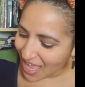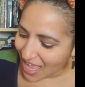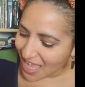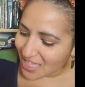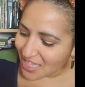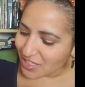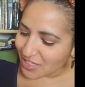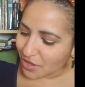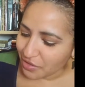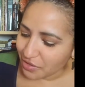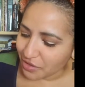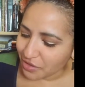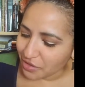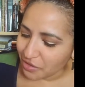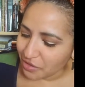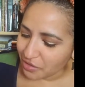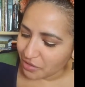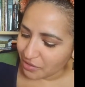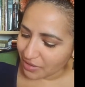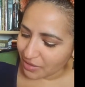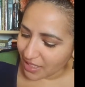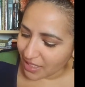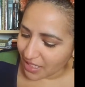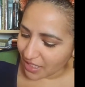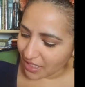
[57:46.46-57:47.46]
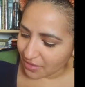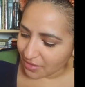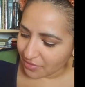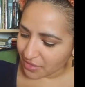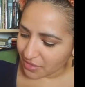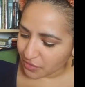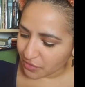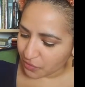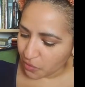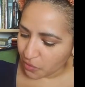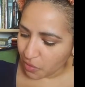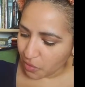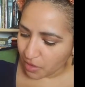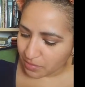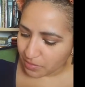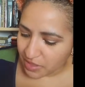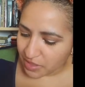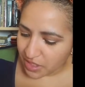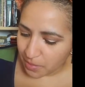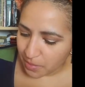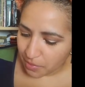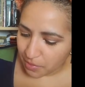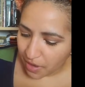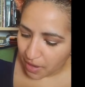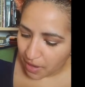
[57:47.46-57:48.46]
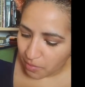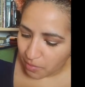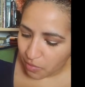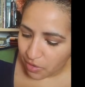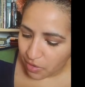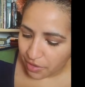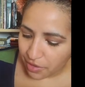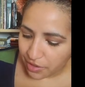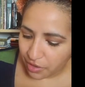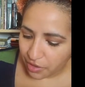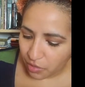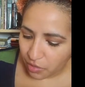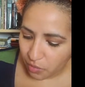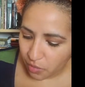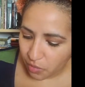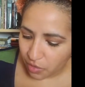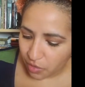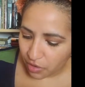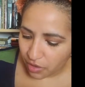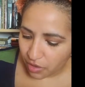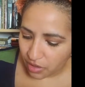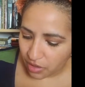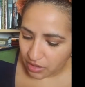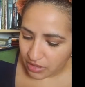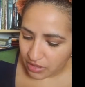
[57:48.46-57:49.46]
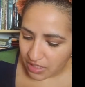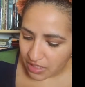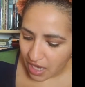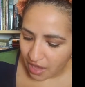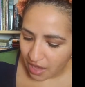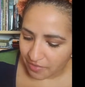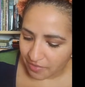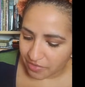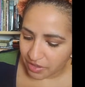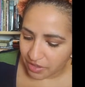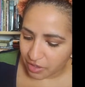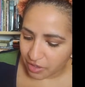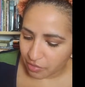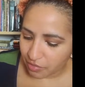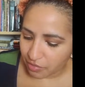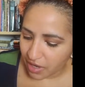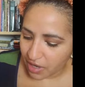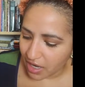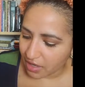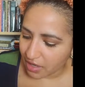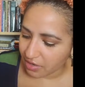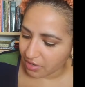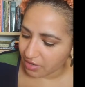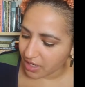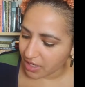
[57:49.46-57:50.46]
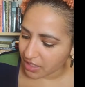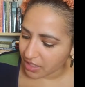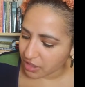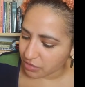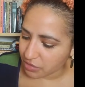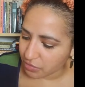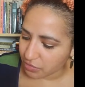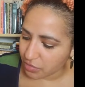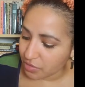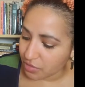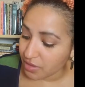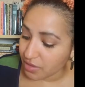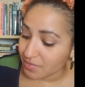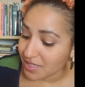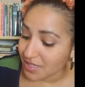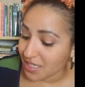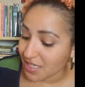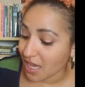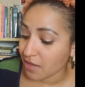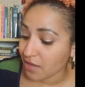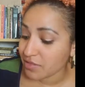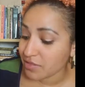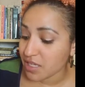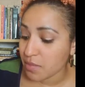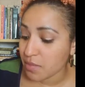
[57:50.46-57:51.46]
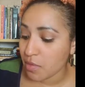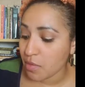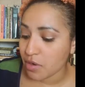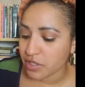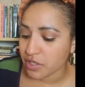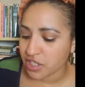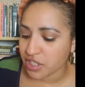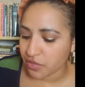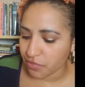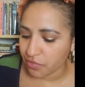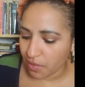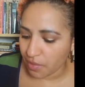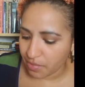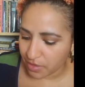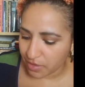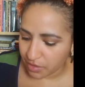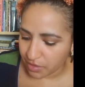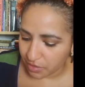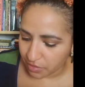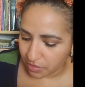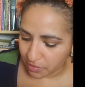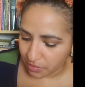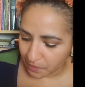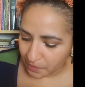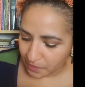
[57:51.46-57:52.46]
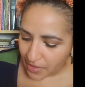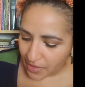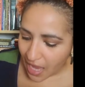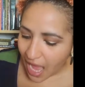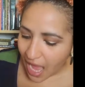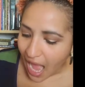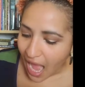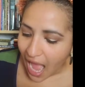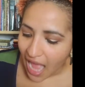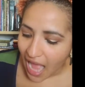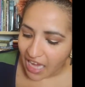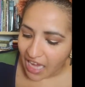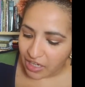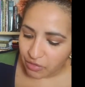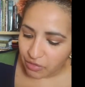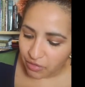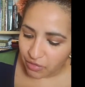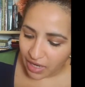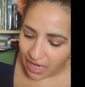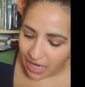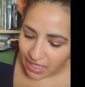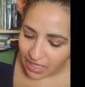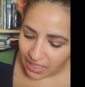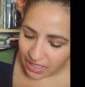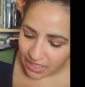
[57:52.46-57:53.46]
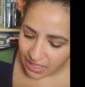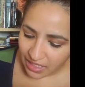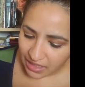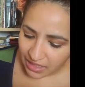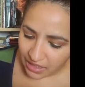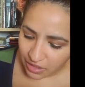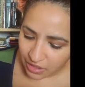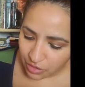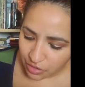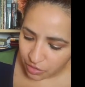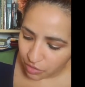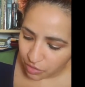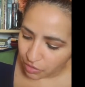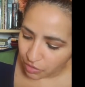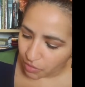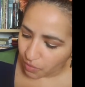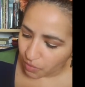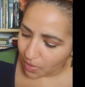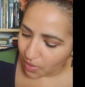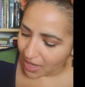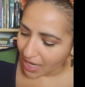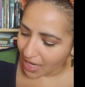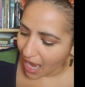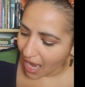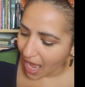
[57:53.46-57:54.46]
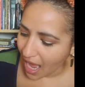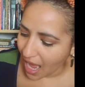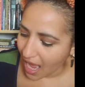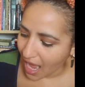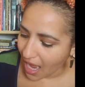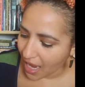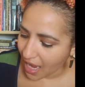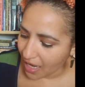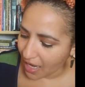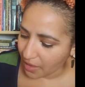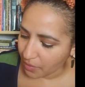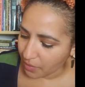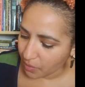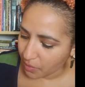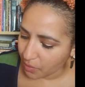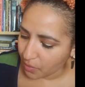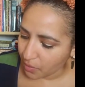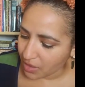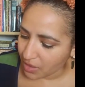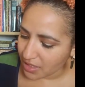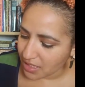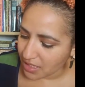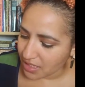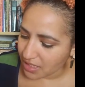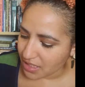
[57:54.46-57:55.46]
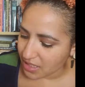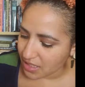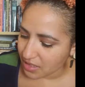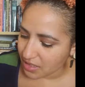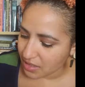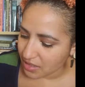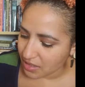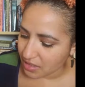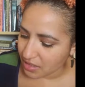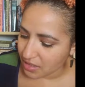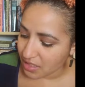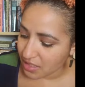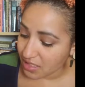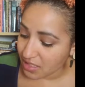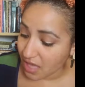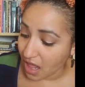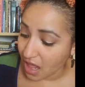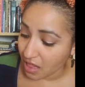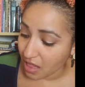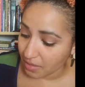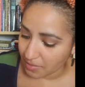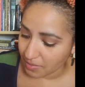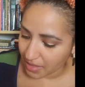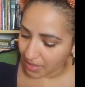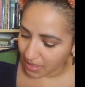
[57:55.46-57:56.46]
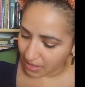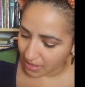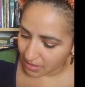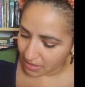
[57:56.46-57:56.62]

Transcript: so the noon gives form to the primordial world of the creator Netcheru themselves emerging from the noon. I created in the noon when I was still Solomon.